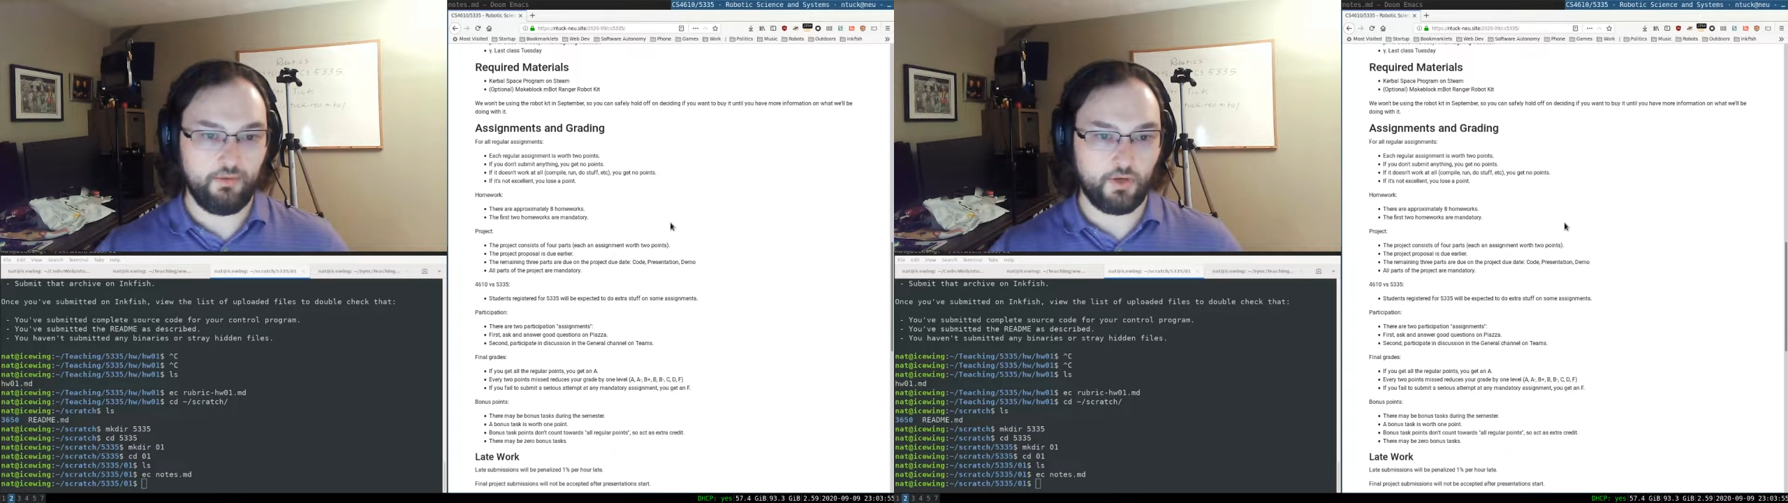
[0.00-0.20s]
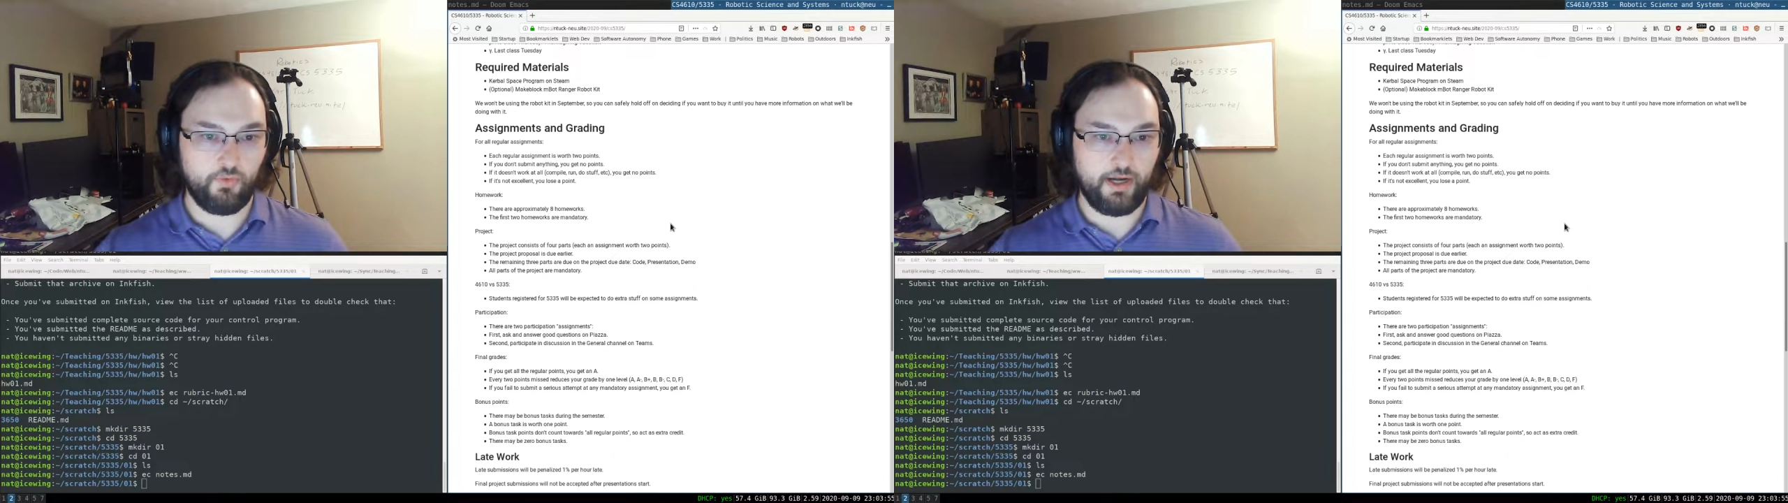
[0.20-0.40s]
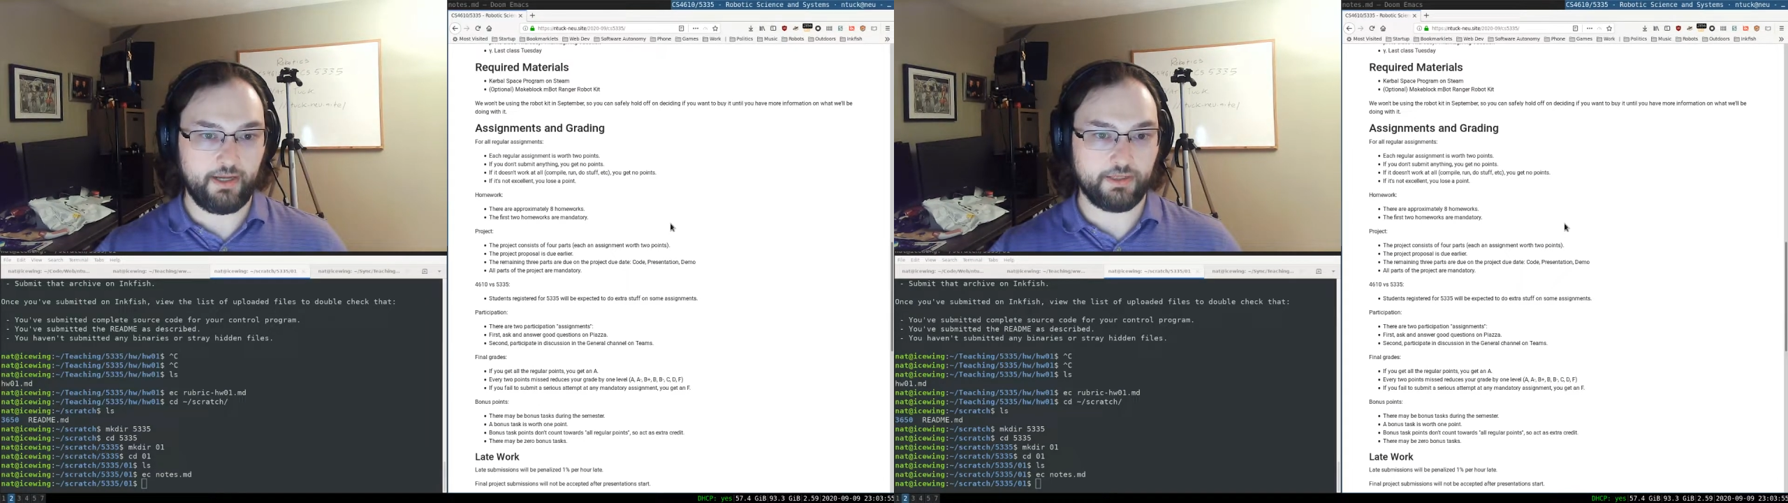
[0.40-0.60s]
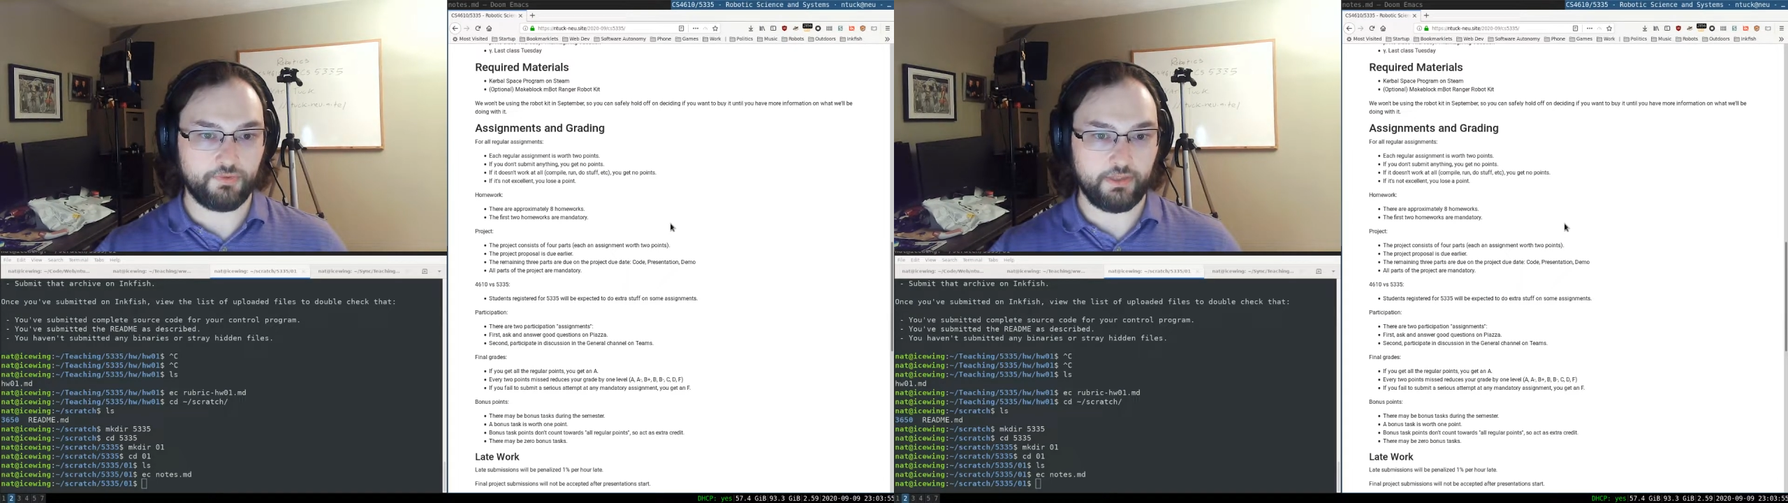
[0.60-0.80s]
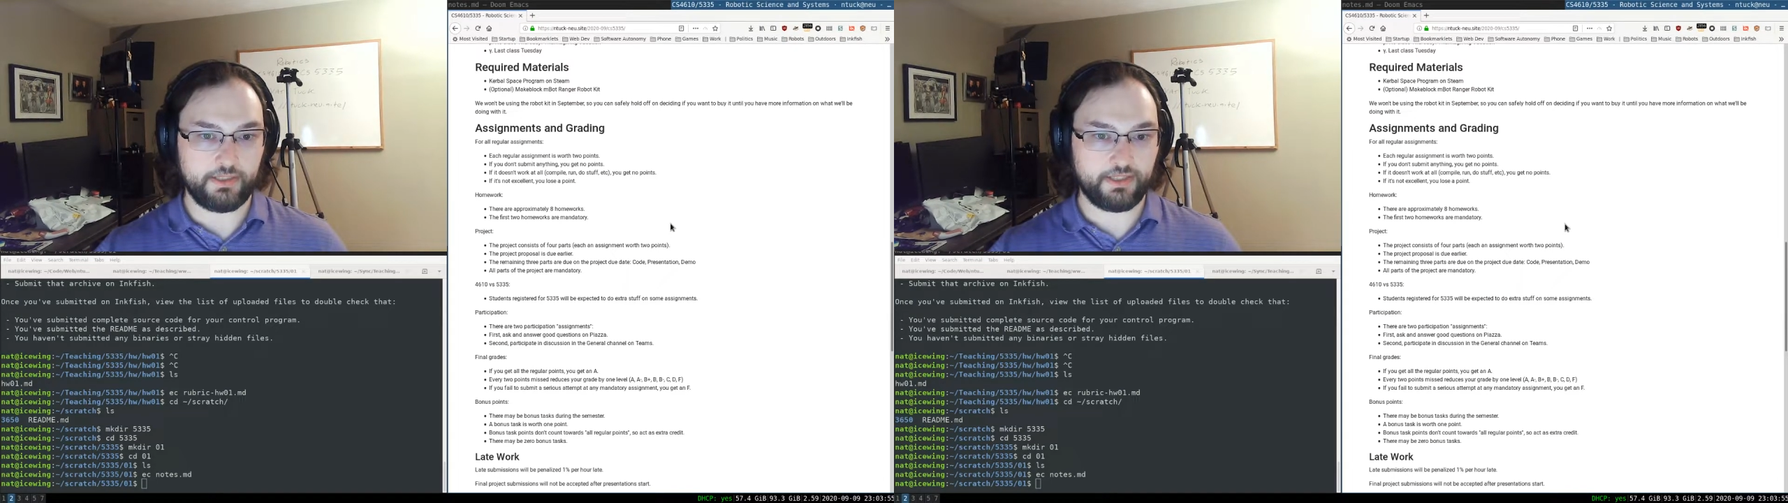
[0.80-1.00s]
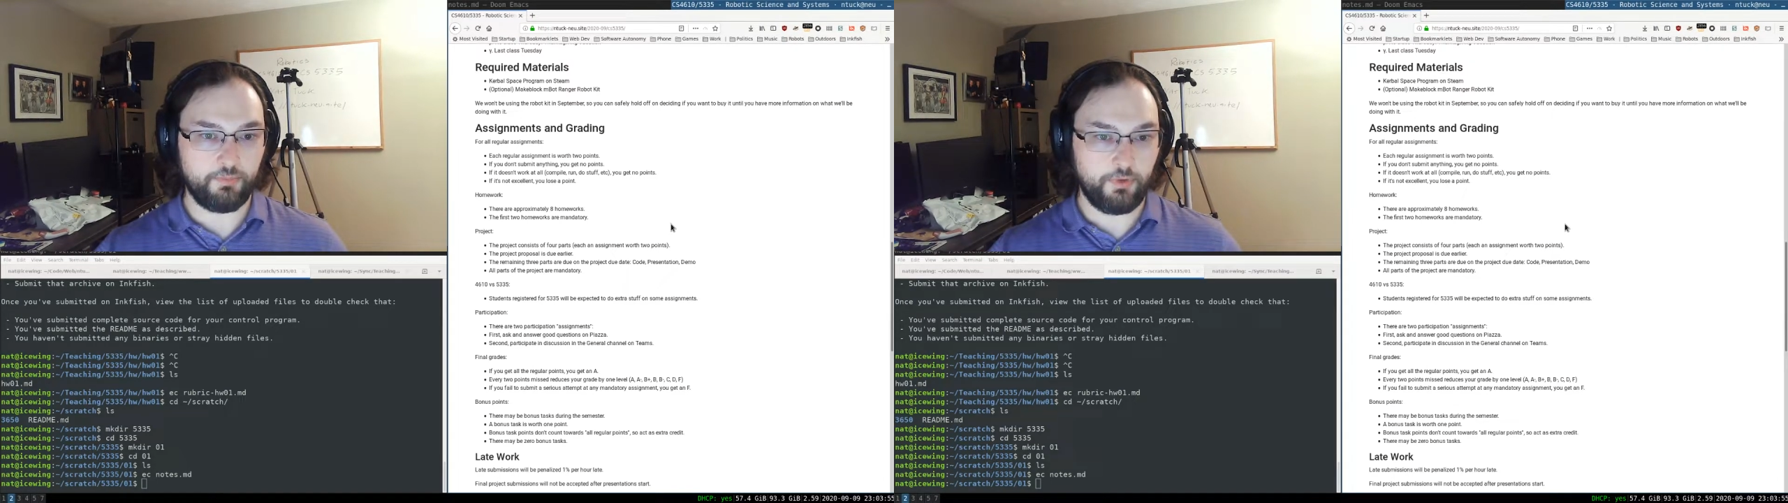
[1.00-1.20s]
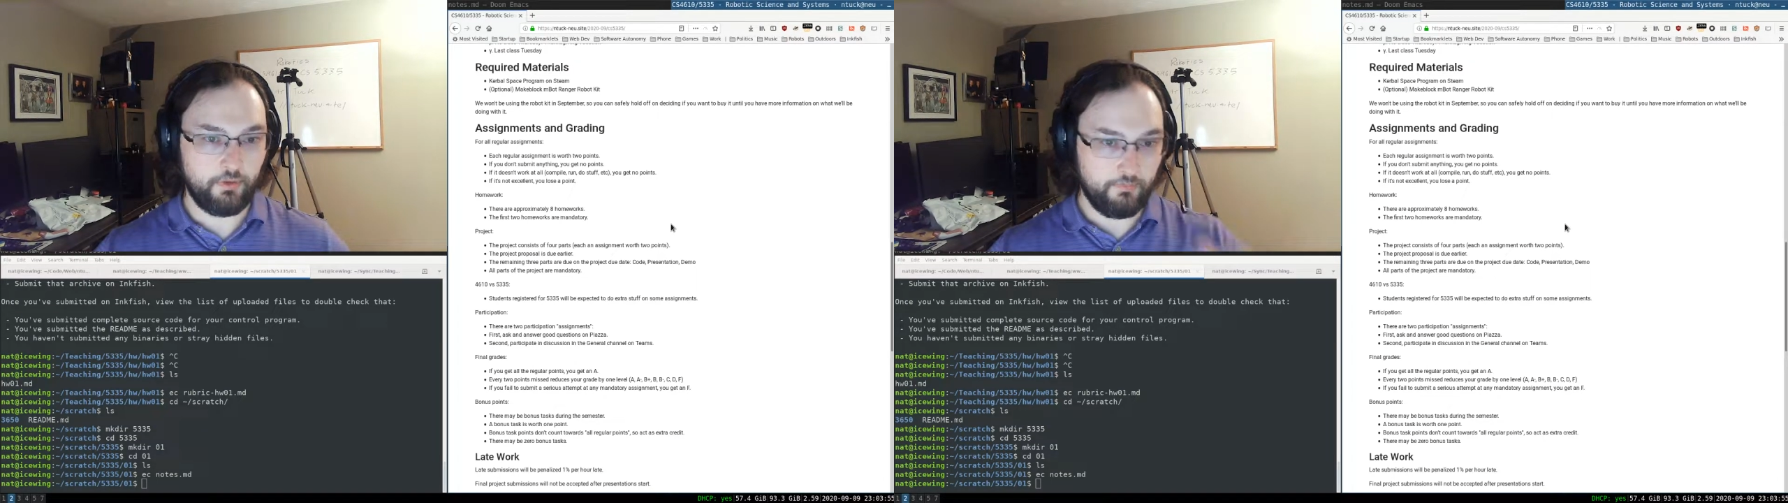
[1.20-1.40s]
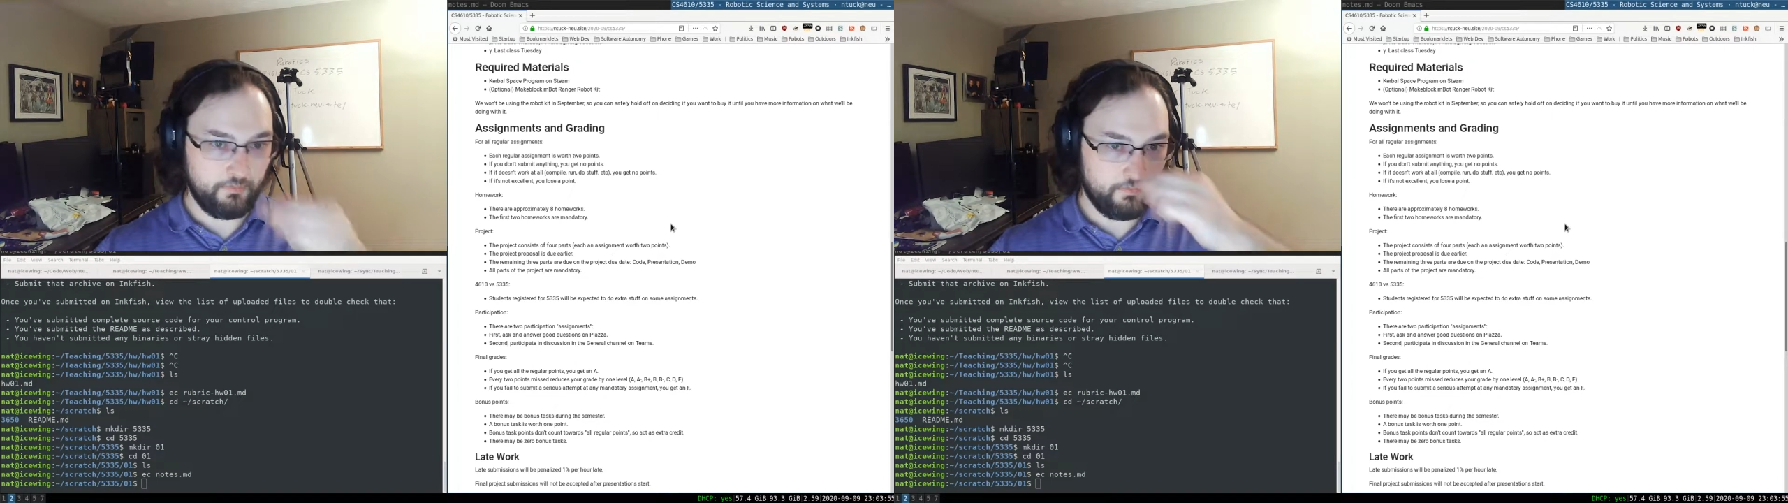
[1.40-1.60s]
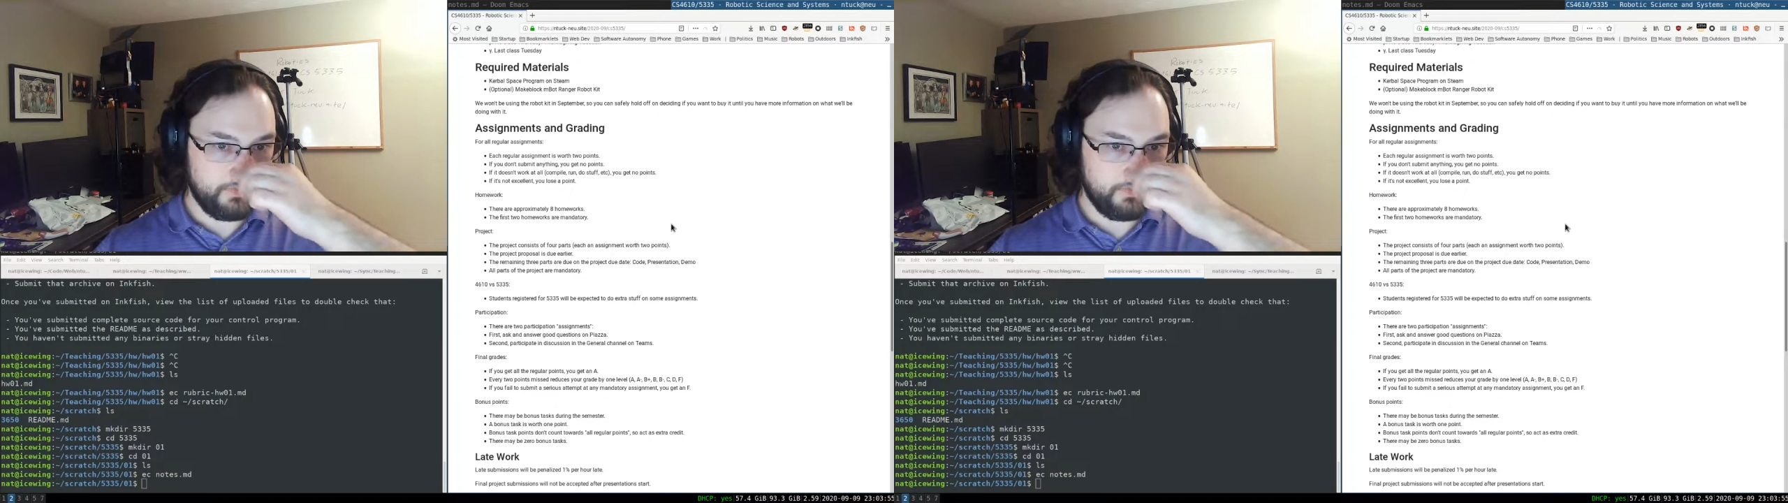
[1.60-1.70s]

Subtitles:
The grading is really simple.